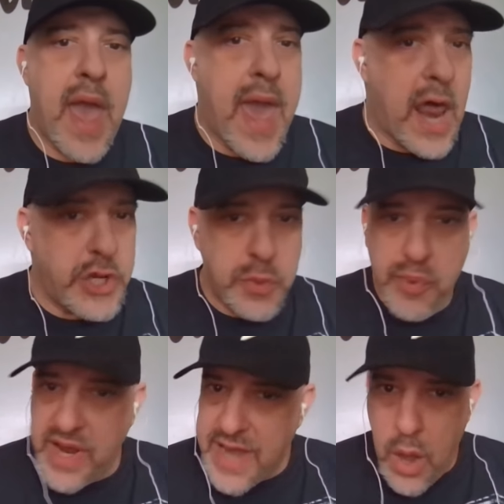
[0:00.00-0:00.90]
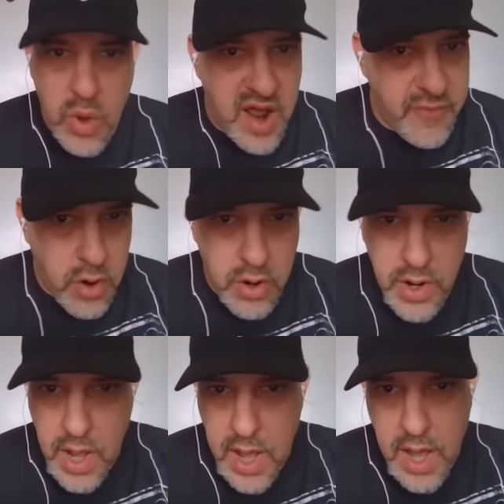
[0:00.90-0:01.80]
And I'll just break down what I've heard.
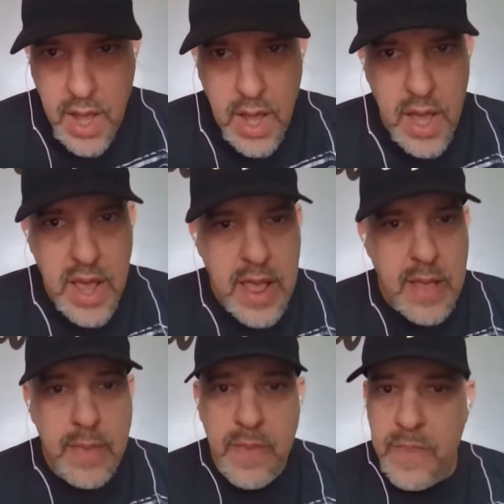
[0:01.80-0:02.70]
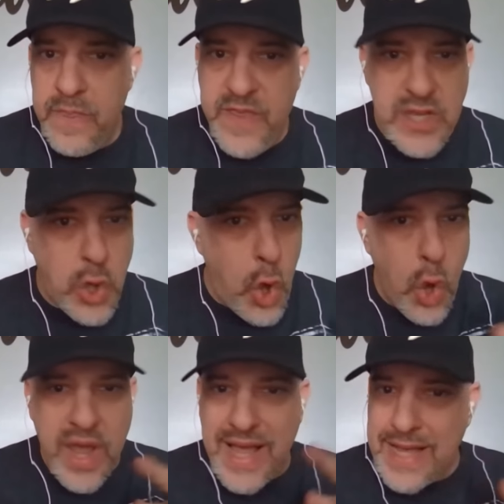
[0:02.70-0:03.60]
This
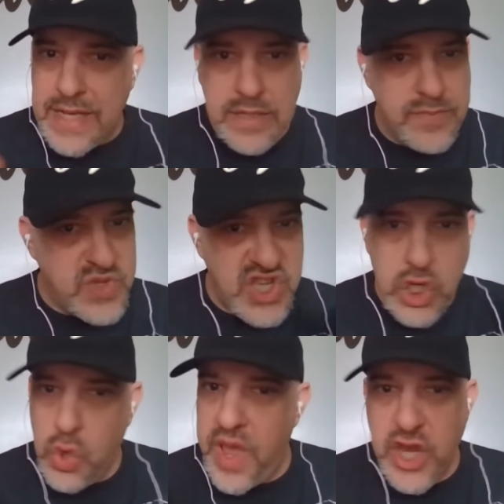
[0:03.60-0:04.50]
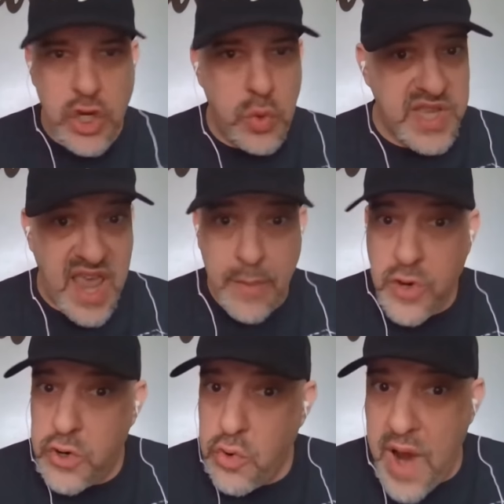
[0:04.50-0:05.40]
whole situation was kept
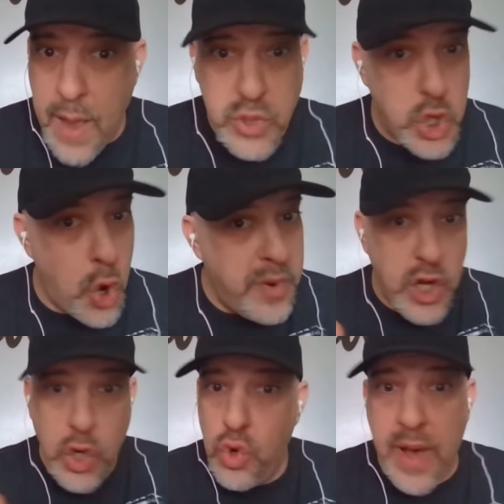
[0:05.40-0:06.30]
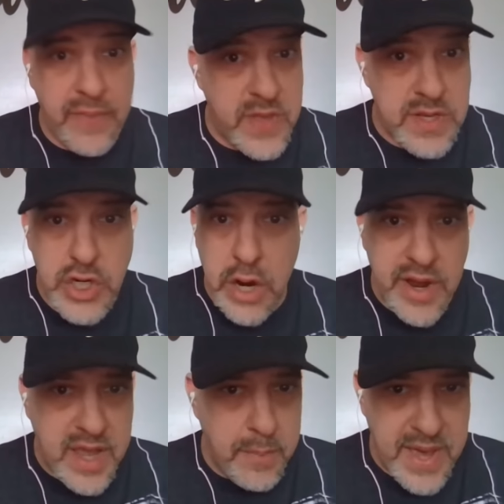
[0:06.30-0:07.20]
under wraps. Nobody knew about this.
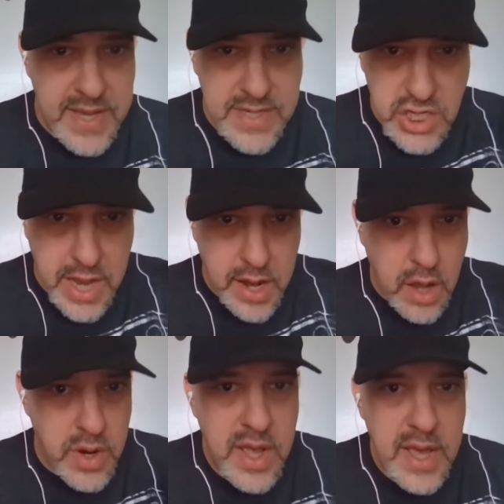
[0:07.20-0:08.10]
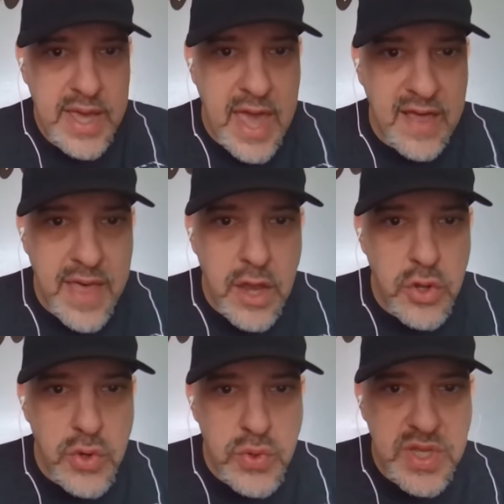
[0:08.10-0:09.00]
Jerry Capace, shout out Gangland
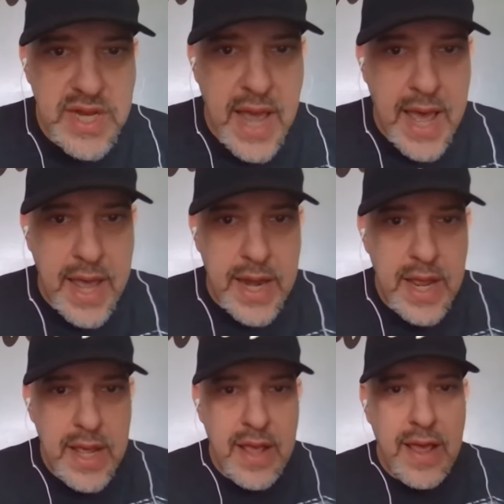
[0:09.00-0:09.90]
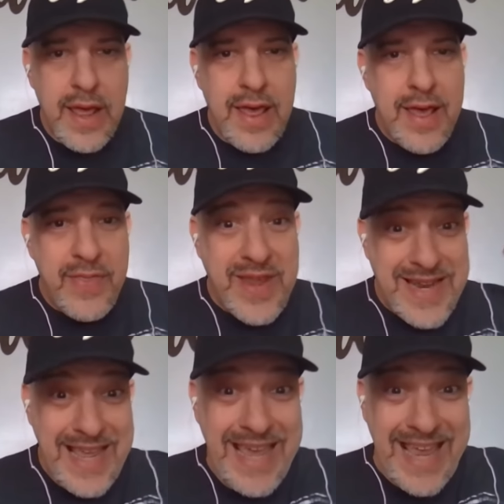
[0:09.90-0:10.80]
News, the Don, the
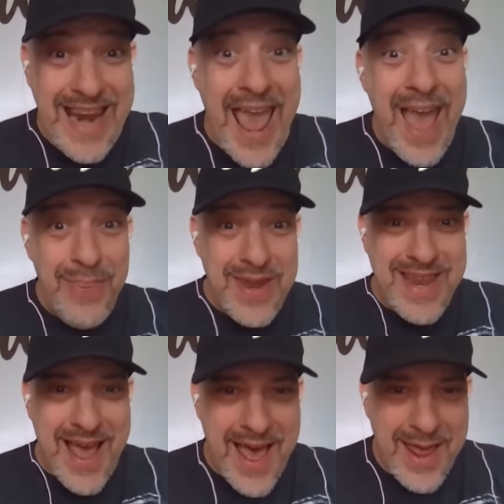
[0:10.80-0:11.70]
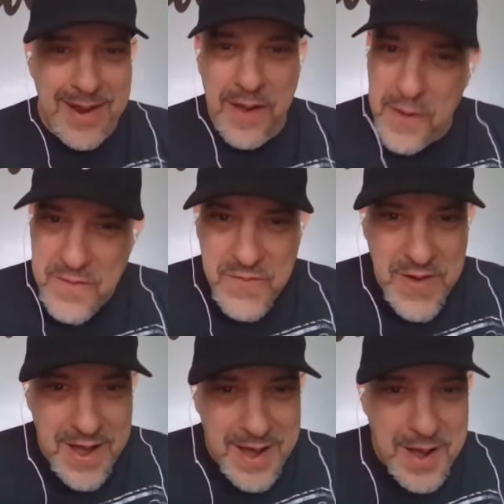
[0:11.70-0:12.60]
Dean and the Don of
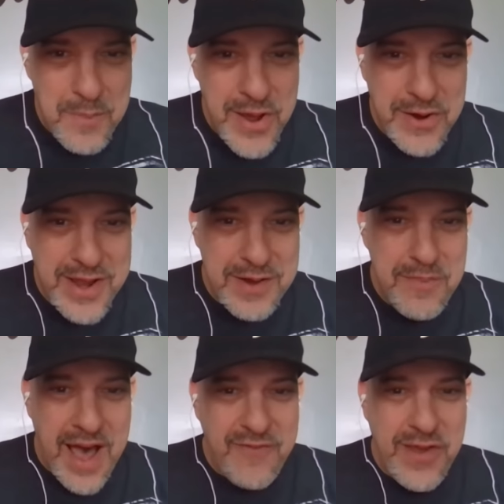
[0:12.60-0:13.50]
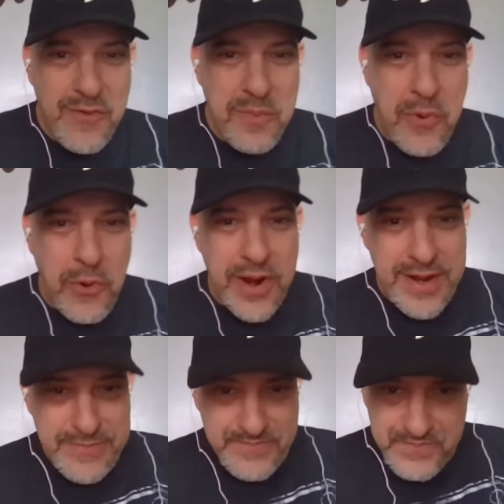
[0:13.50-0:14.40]
American Mafia reporting.